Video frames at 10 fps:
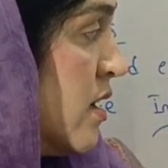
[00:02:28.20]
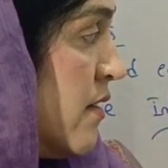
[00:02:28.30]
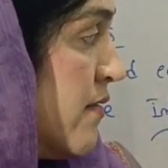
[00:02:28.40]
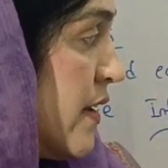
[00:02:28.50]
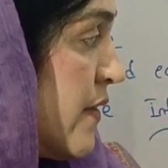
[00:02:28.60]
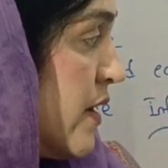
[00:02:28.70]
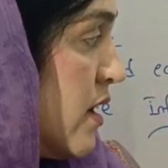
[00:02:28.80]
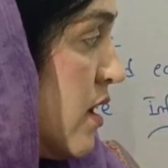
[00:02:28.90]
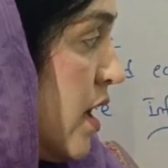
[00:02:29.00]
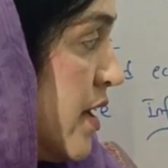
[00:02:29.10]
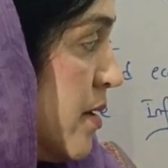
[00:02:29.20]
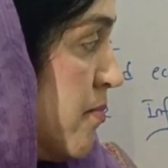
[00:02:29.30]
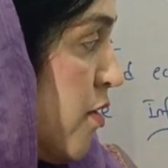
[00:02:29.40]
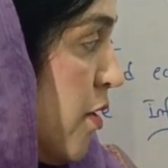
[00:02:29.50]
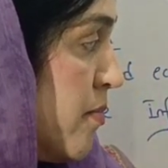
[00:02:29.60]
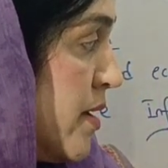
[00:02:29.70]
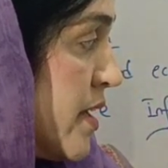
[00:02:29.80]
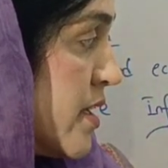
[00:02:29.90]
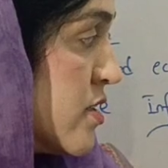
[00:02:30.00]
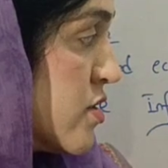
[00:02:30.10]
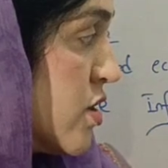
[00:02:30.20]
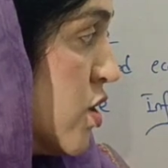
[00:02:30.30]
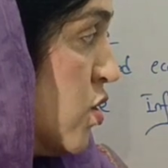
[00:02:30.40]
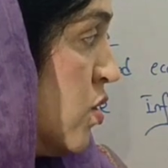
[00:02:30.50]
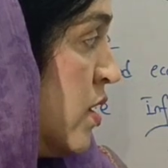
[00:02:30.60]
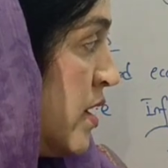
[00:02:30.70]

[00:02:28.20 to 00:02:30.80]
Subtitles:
when the unemployment is low,